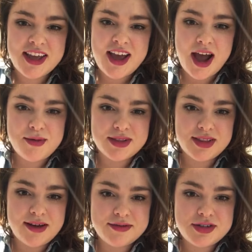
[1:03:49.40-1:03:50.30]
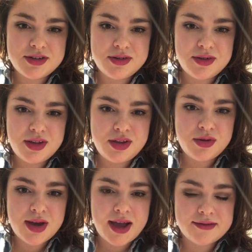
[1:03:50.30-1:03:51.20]
I would love to. You
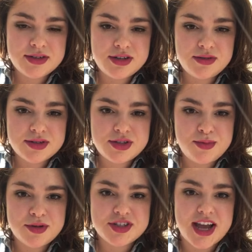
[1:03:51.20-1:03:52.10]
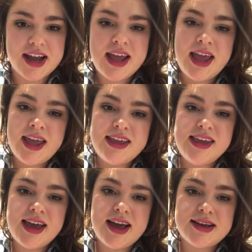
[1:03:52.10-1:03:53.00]
have to do a super chat.
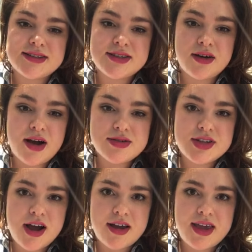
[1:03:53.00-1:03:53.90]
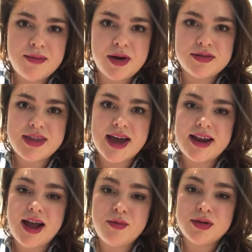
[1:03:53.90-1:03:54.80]
Yeah, so I was talking about
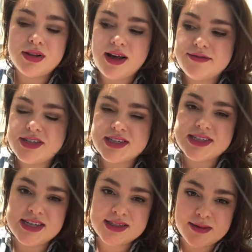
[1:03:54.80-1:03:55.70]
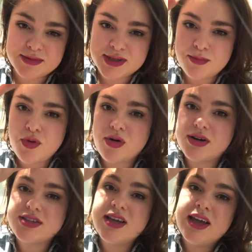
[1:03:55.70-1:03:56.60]
that. I would love to see some
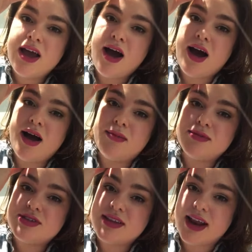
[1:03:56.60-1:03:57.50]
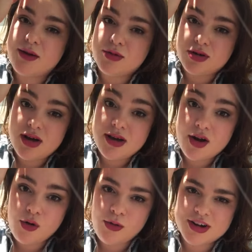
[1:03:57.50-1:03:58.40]
support so that I will
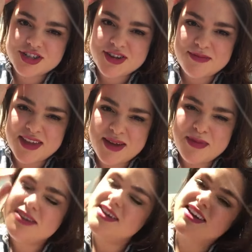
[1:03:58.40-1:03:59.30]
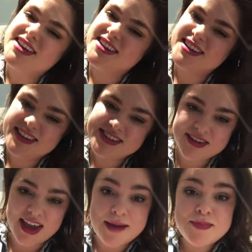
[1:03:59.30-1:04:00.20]
crush something, but it's
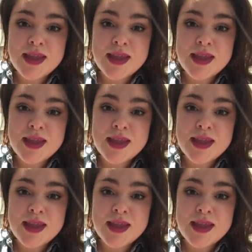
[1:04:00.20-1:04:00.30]
okay.